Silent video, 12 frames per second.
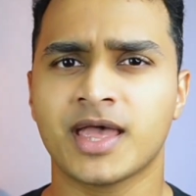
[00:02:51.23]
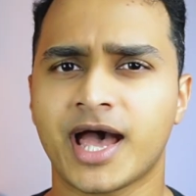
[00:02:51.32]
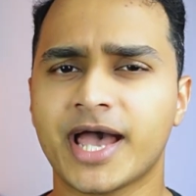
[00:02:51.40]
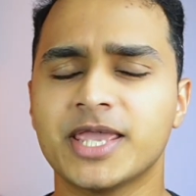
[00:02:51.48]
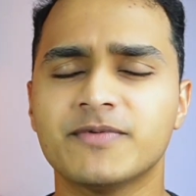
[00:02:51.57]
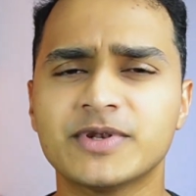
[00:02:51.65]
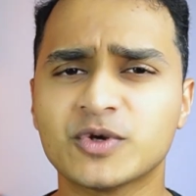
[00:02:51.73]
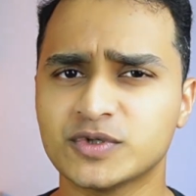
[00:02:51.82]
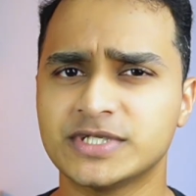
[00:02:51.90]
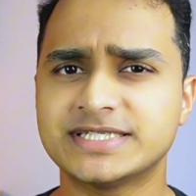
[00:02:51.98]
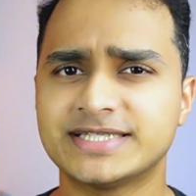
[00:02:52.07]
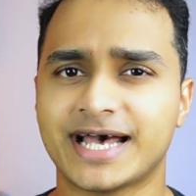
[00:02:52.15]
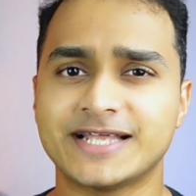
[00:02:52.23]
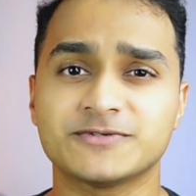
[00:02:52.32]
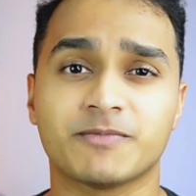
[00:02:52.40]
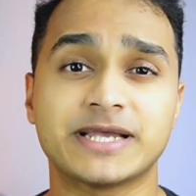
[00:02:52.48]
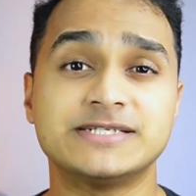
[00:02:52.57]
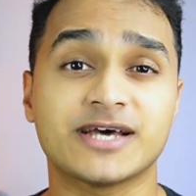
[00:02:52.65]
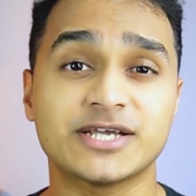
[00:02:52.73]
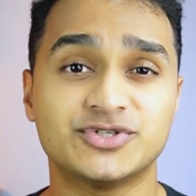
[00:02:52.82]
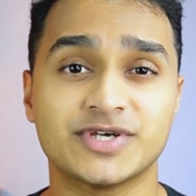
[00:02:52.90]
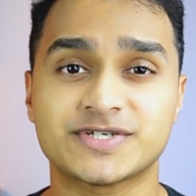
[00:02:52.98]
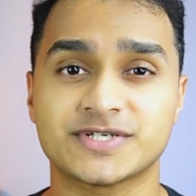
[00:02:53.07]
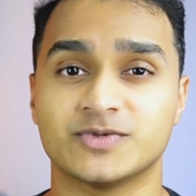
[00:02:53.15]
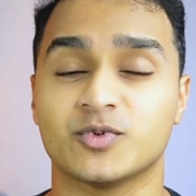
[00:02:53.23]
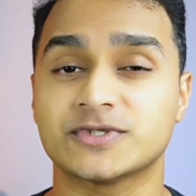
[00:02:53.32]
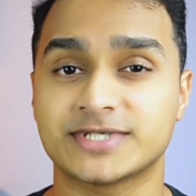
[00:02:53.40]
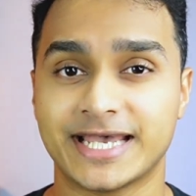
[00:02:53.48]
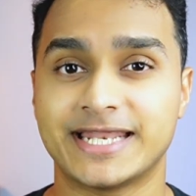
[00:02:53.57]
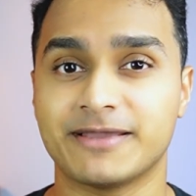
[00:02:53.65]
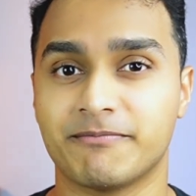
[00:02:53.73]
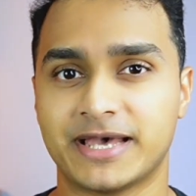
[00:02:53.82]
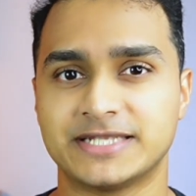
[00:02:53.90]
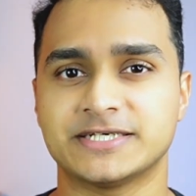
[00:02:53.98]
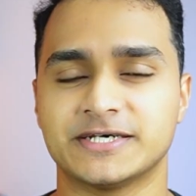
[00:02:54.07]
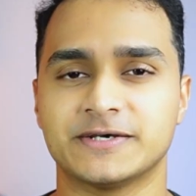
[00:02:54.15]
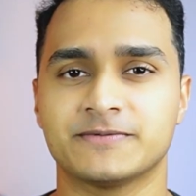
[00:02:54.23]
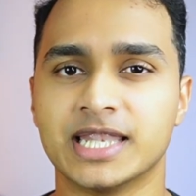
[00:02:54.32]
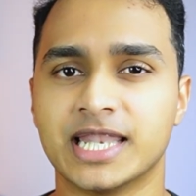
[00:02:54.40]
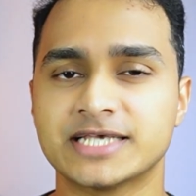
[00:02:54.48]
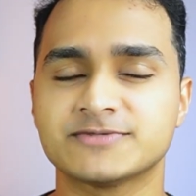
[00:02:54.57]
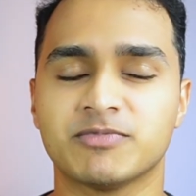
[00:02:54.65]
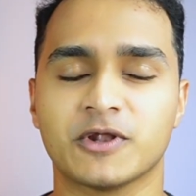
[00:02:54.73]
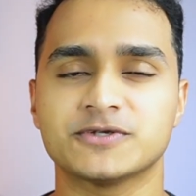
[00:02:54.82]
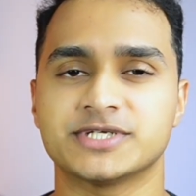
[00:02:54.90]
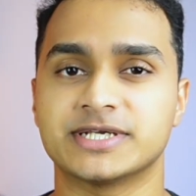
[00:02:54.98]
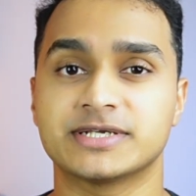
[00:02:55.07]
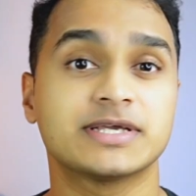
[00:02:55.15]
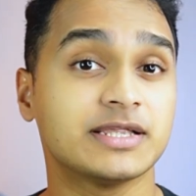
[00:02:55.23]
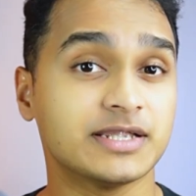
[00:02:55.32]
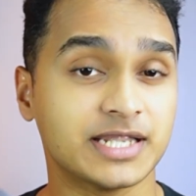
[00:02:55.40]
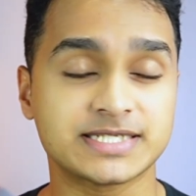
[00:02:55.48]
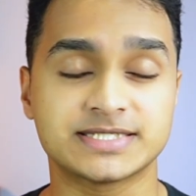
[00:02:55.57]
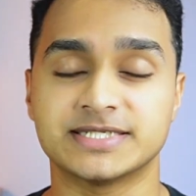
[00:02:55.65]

I even noticed that my digestion was getting better, less bloating, less